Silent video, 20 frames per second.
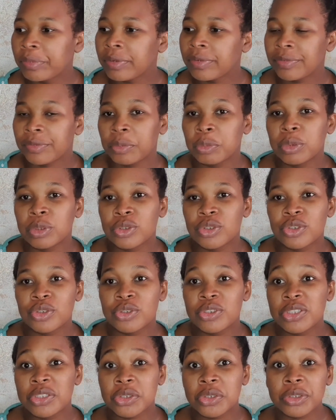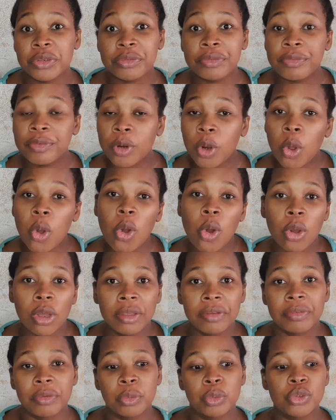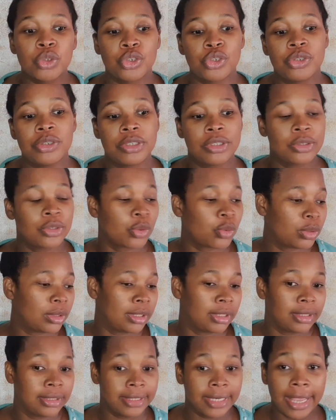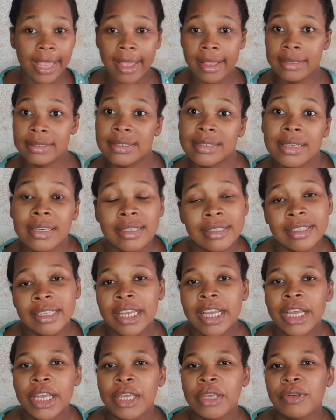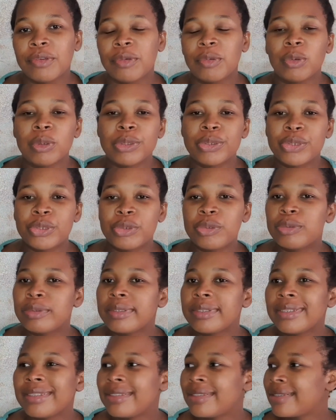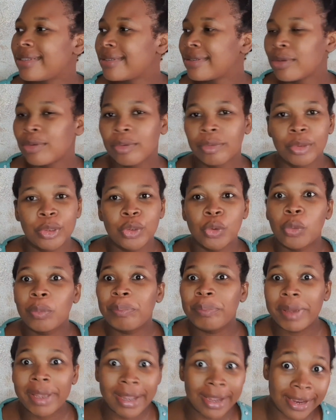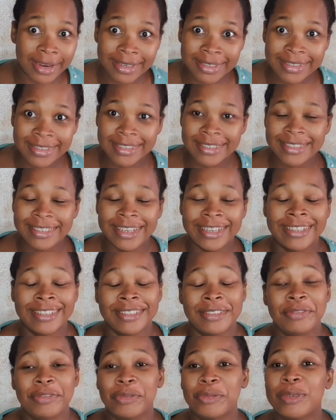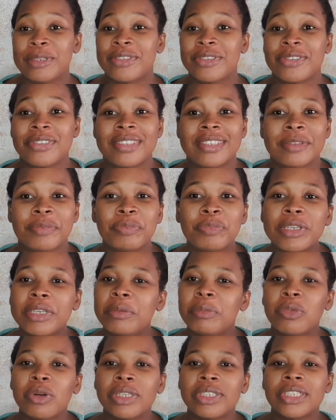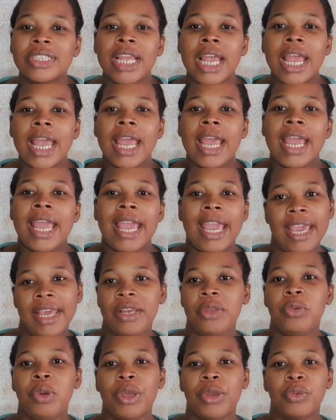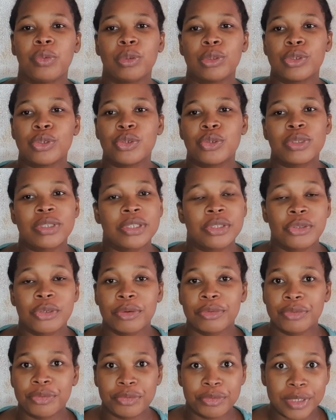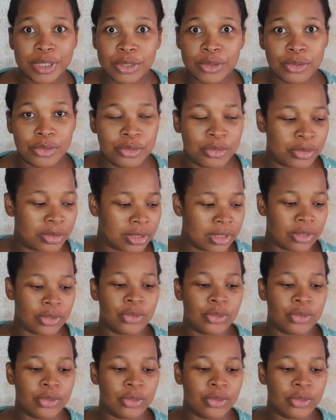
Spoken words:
If you want to use it on the floor, if you want to use it on a desk, if you want to use it on your bed, if you want to use it pretty much anywhere you want to use it, you're free to use it.